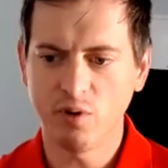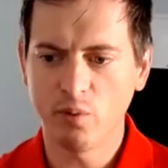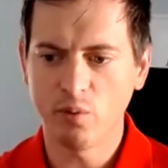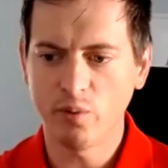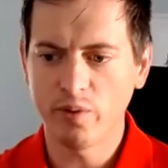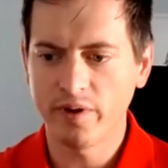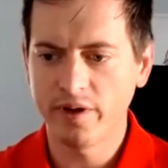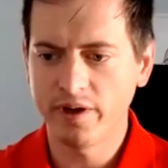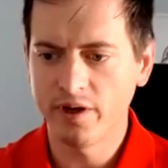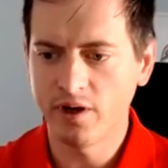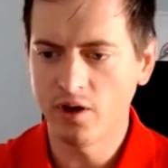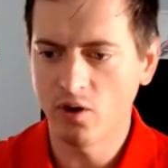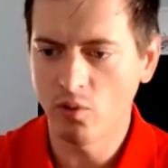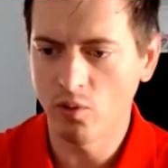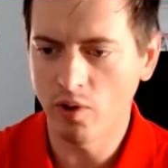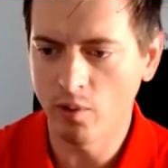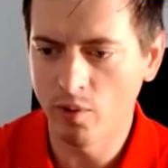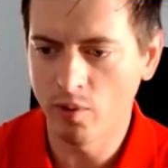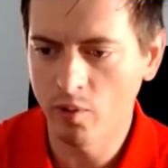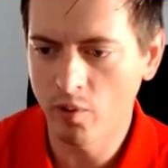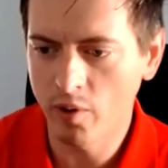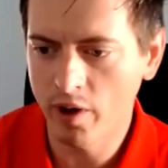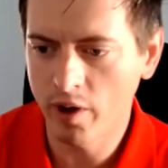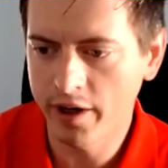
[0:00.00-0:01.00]
Well,
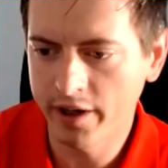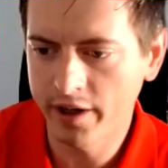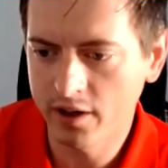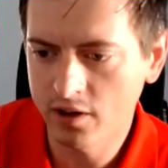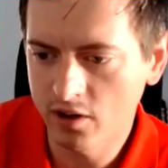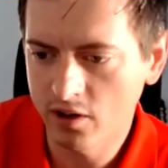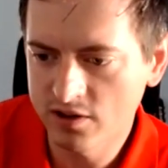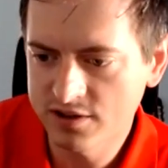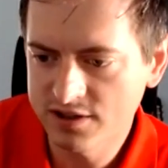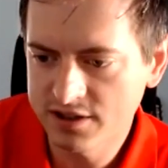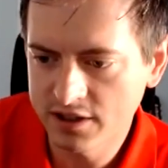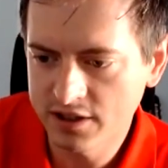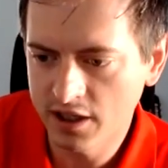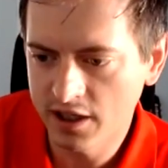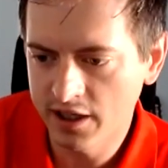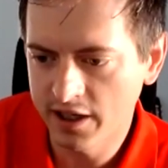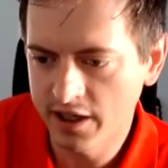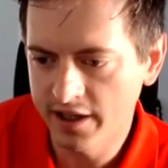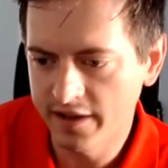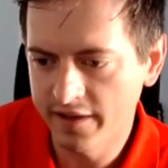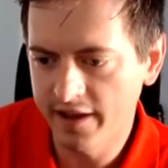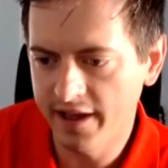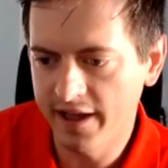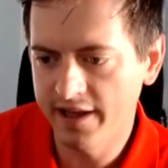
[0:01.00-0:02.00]
we're running close to
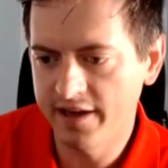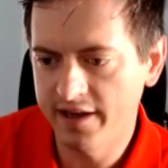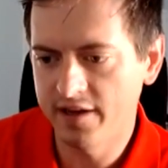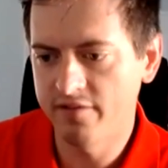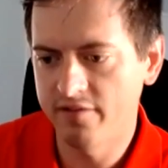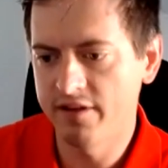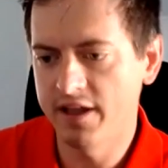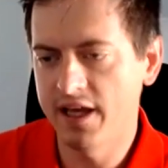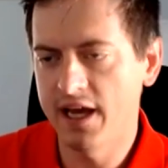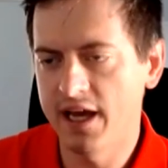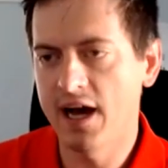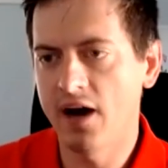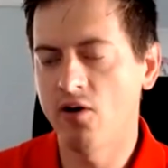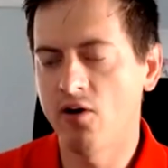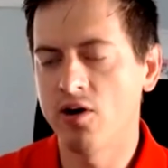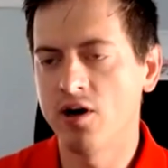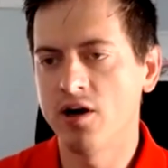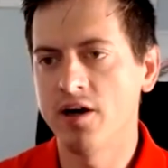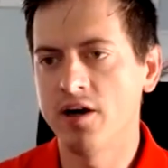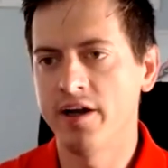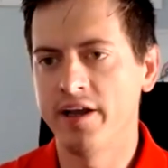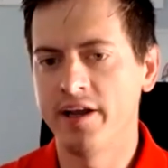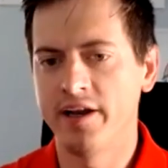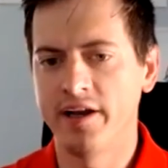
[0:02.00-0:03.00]
the end of the
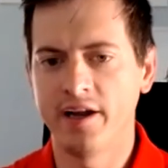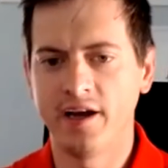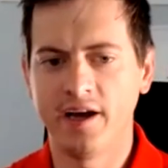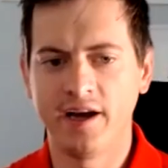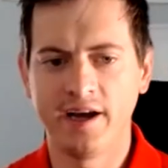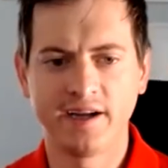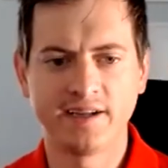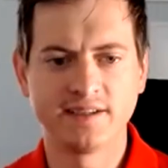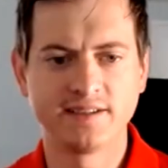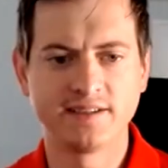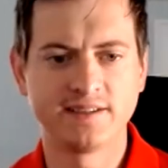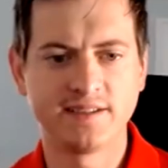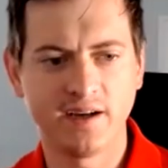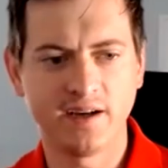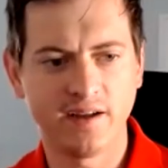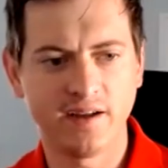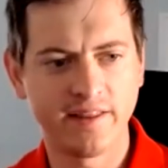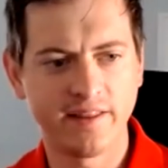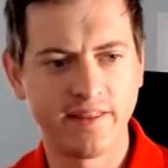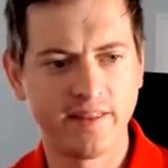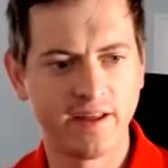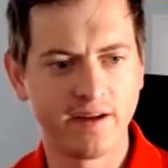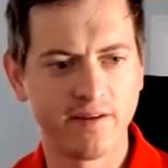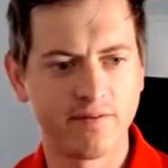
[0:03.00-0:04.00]
hour, and I can tell, I
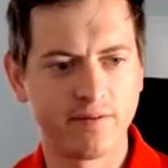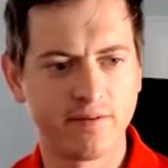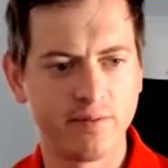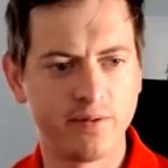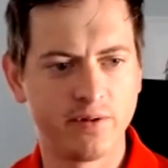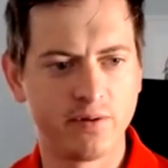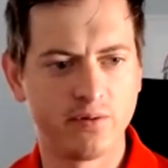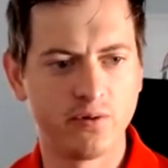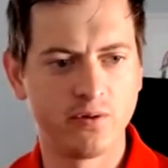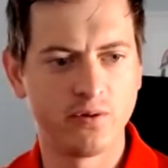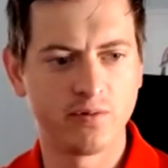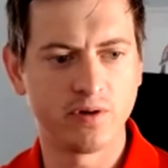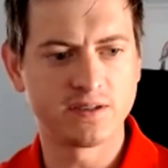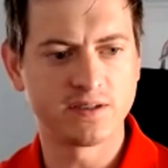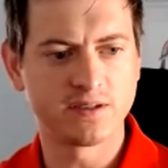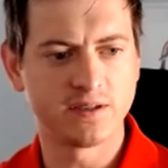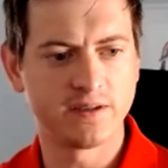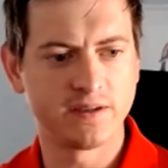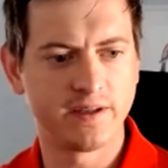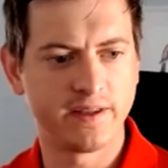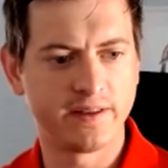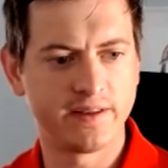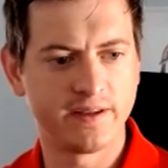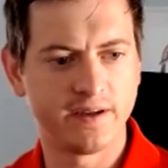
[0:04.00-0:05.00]
think, from your room, Russell,
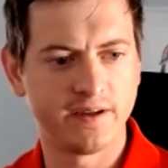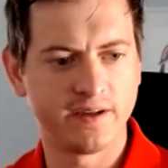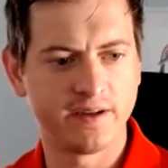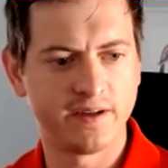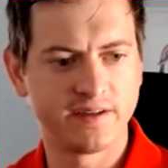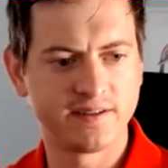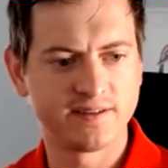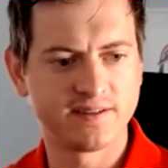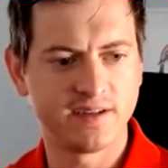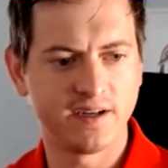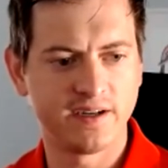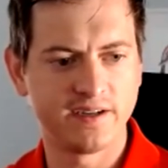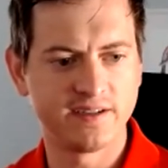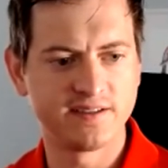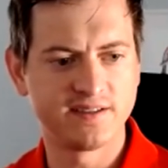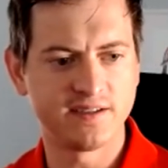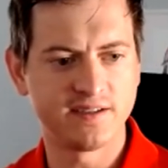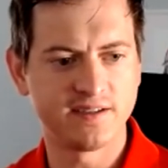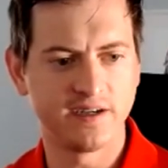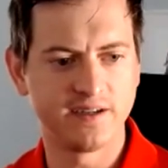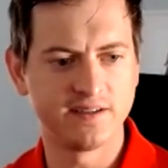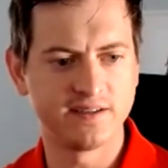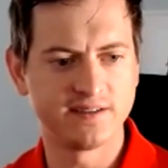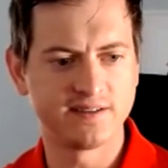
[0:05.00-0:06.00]
that the sun is
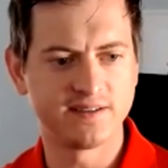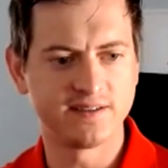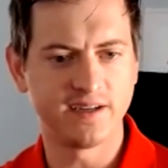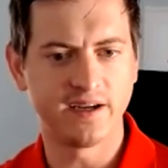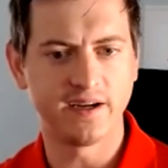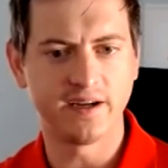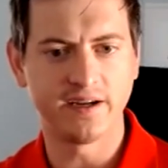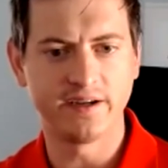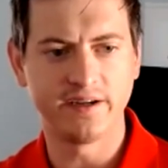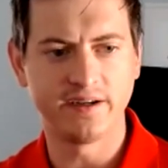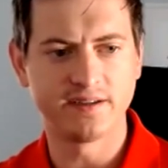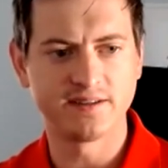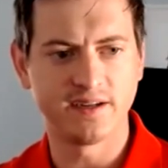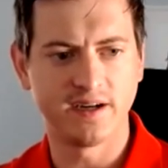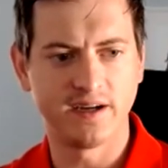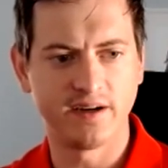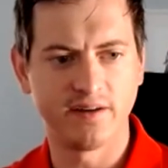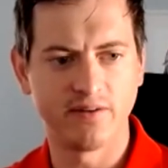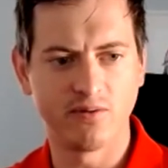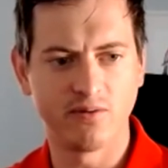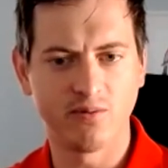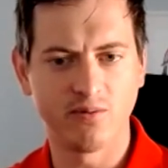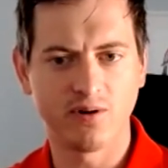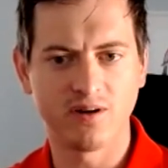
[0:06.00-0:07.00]
starting to set on your side
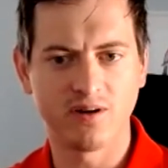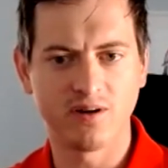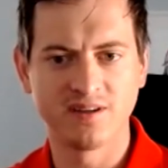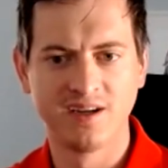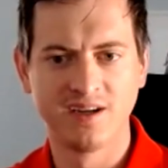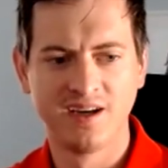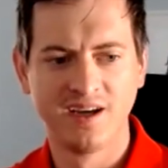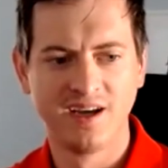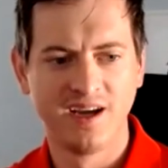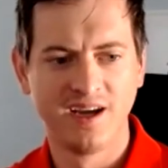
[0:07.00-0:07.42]
of the world.